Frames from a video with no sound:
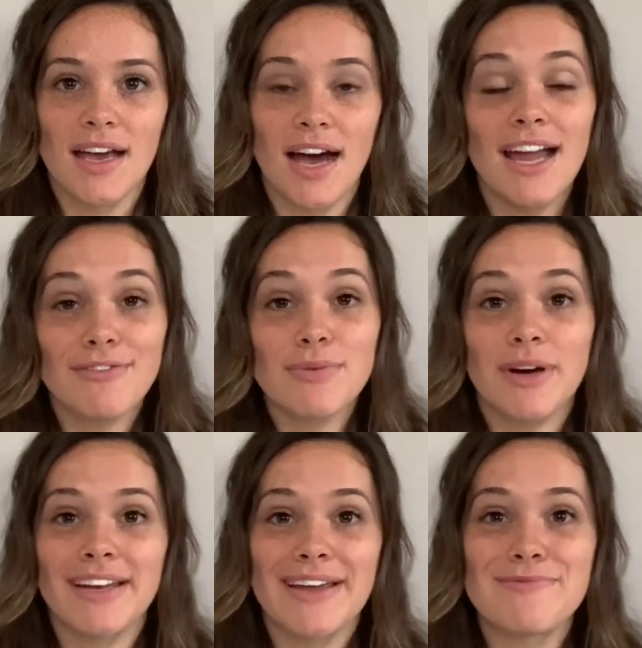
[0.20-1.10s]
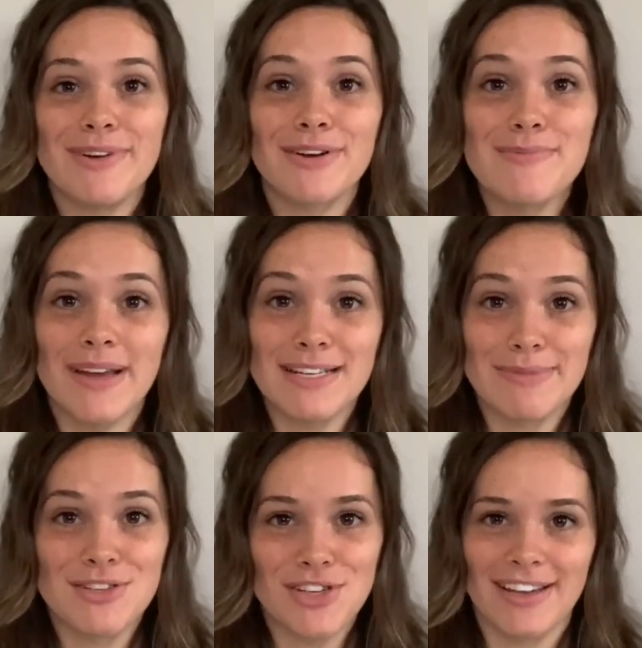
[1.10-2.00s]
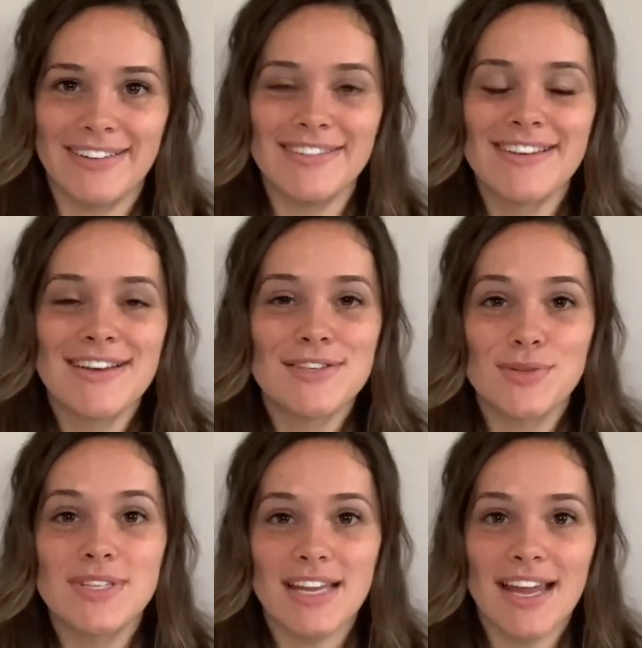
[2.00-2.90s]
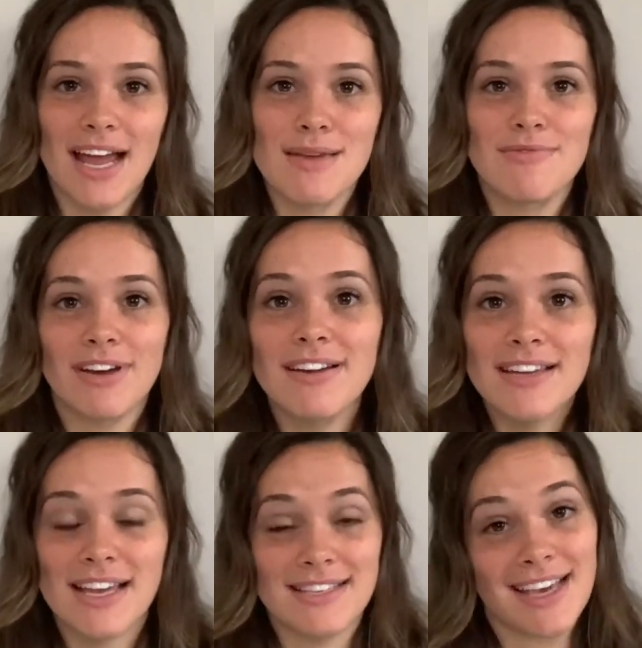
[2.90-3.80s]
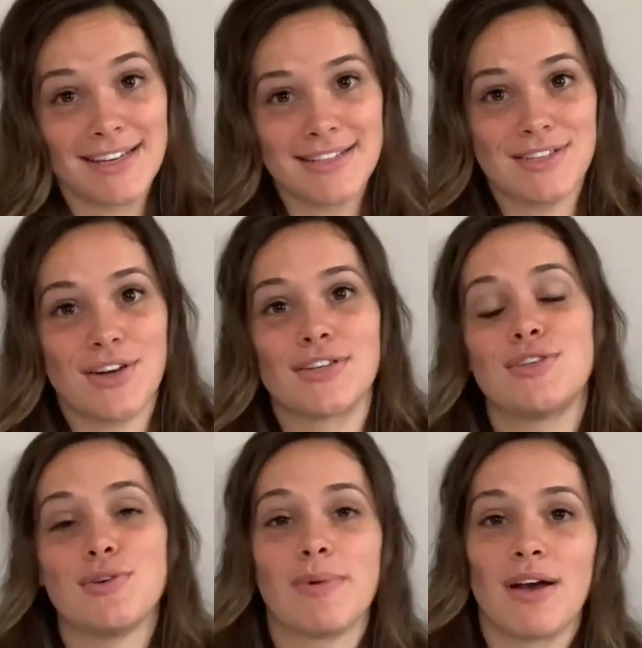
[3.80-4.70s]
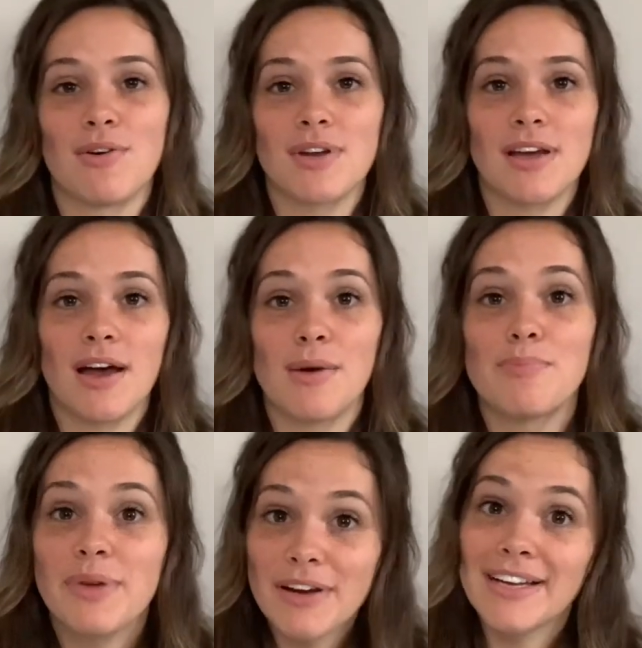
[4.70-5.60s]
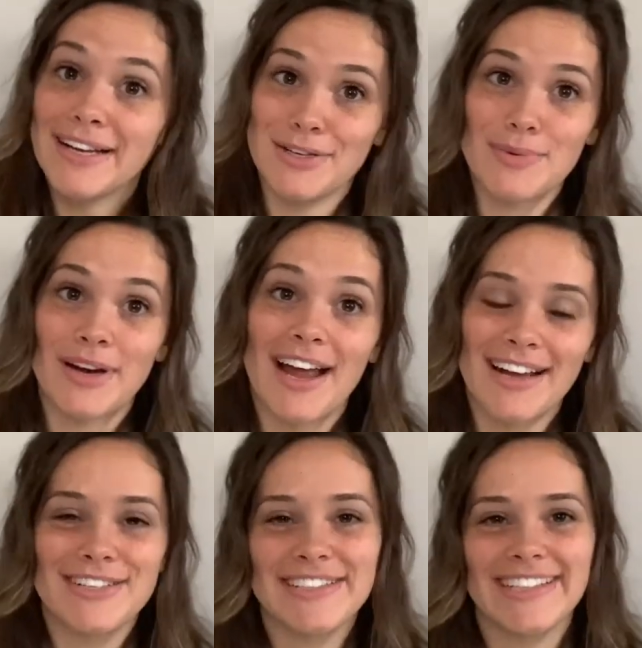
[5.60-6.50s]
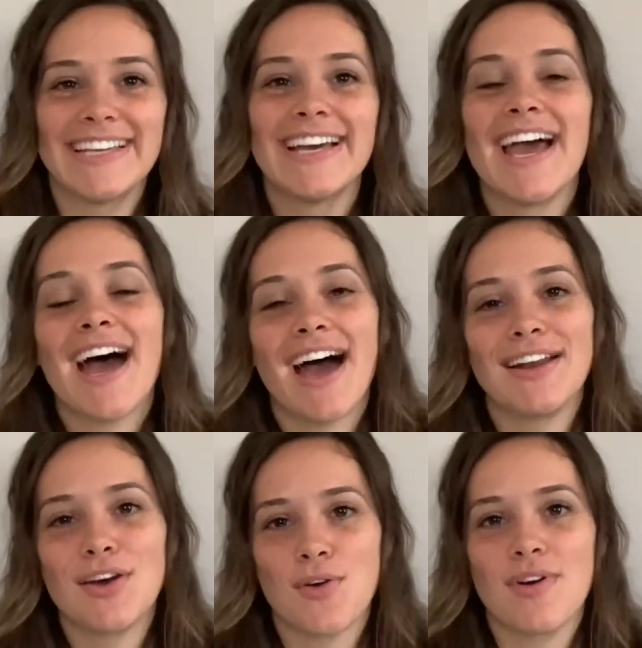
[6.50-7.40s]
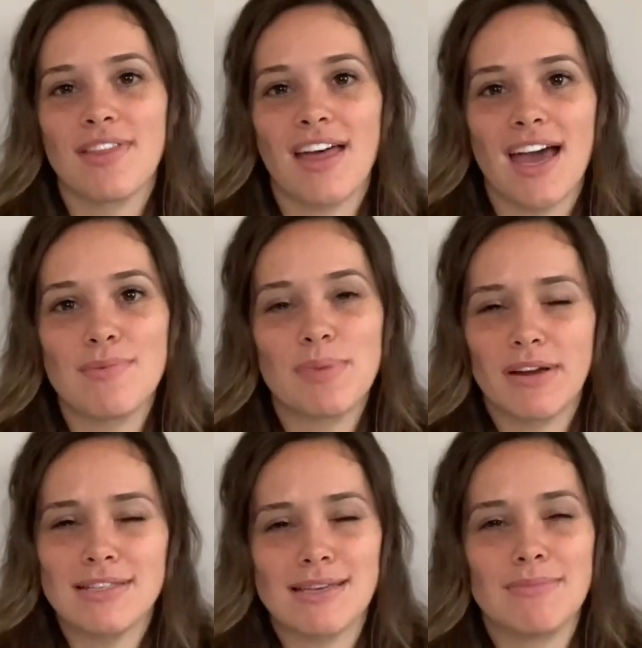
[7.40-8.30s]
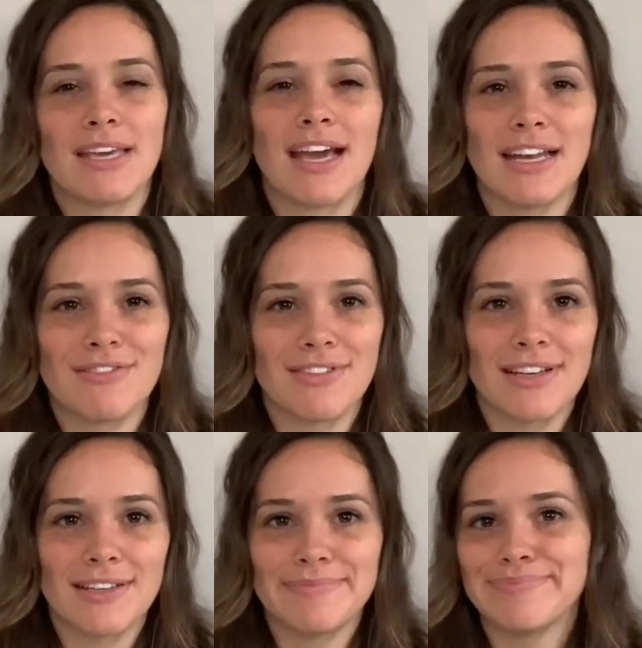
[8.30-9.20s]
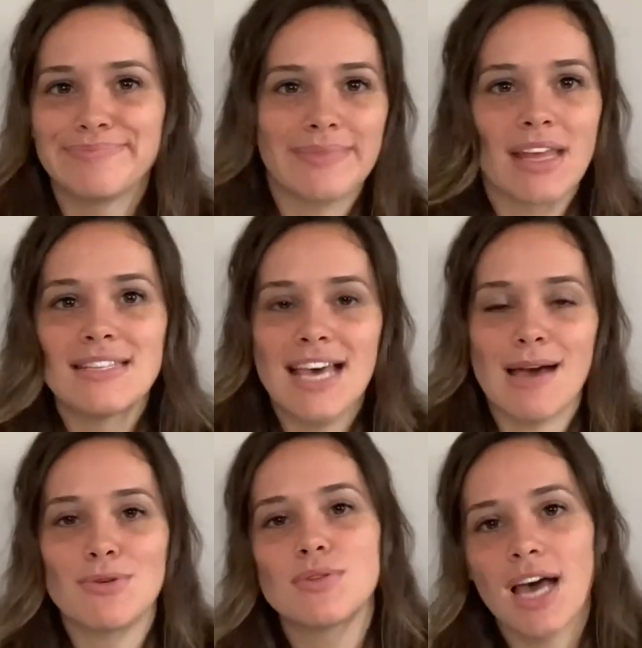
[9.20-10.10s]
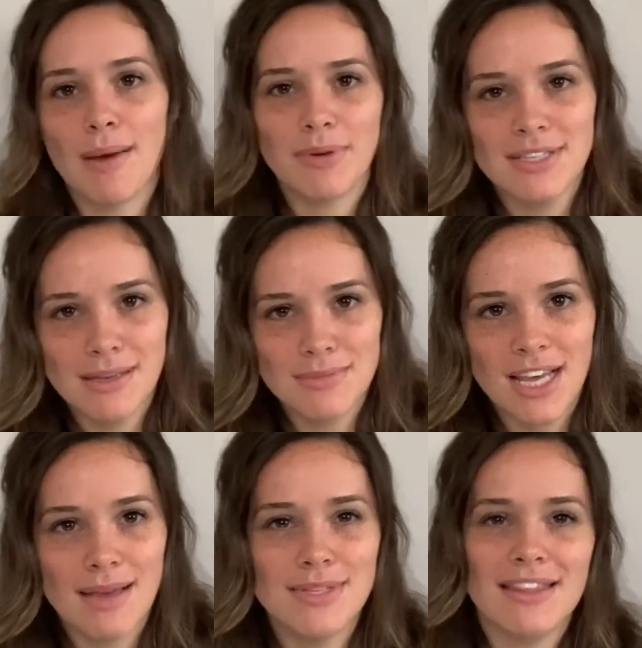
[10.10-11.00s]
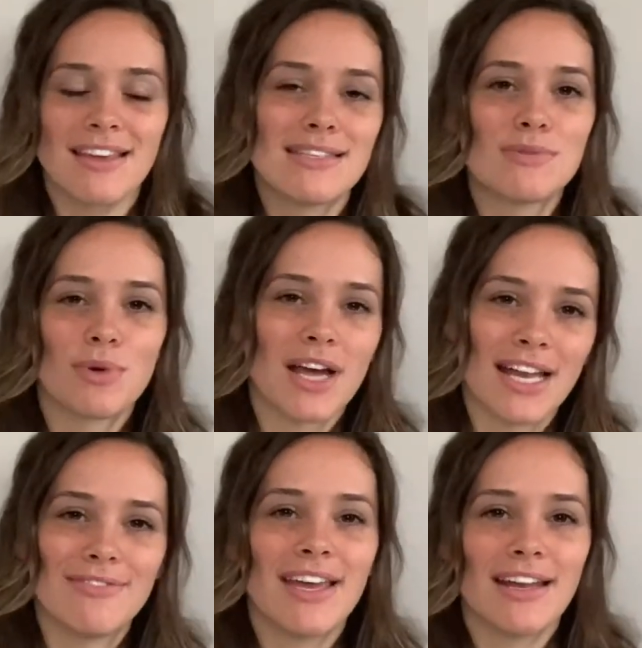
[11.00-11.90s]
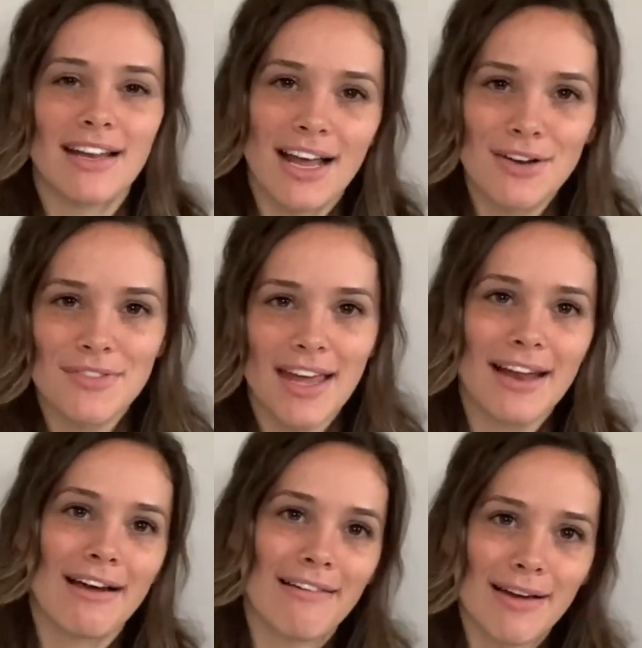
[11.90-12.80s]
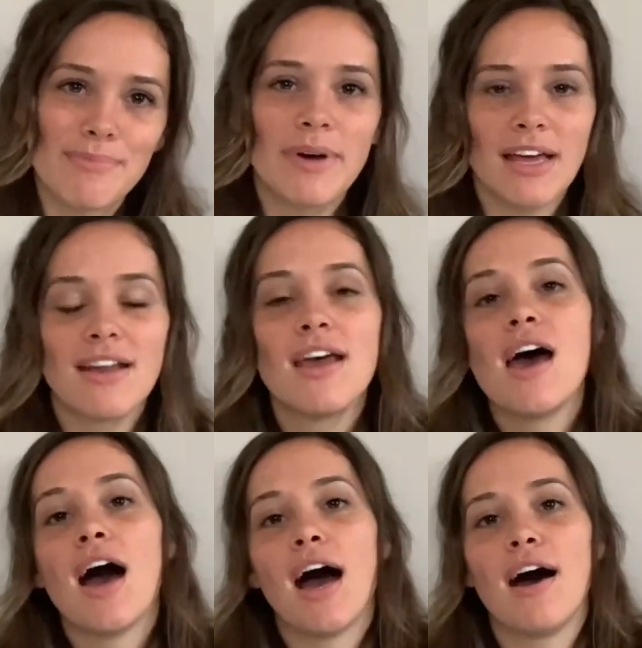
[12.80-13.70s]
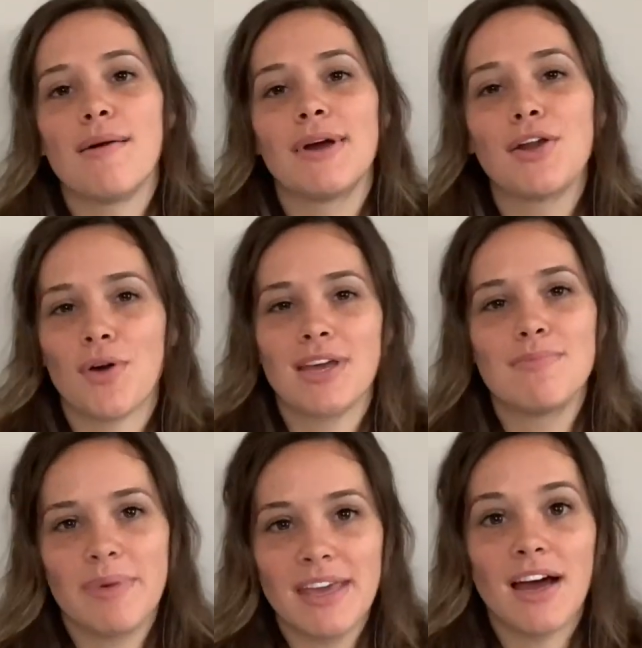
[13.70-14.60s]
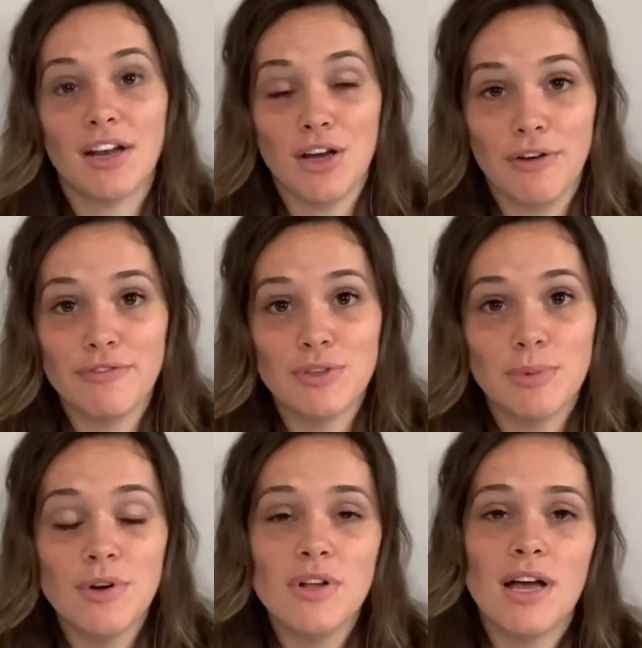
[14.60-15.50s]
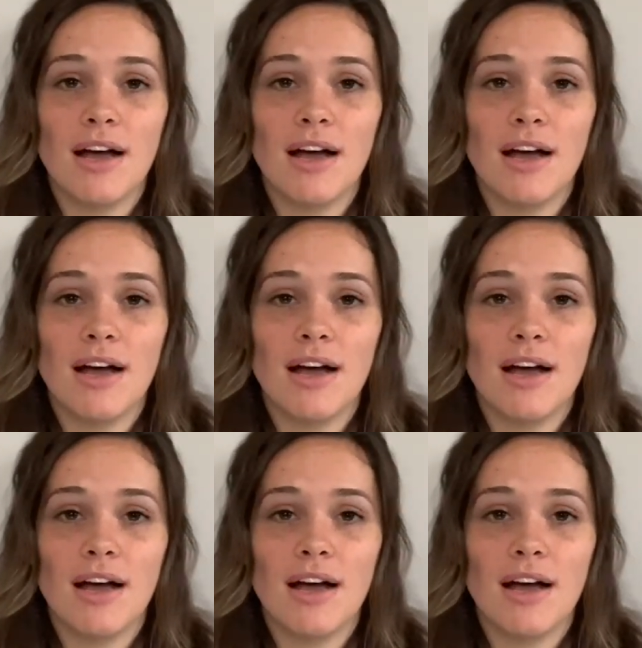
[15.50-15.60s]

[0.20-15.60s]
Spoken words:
Hi everyone, and welcome back to my channel. So today I am very excited to talk to you about period underwear actually. I know that periods can be kind of a taboo topic sometimes. I think we're kind of getting out of that era, but I know it can be uncomfortable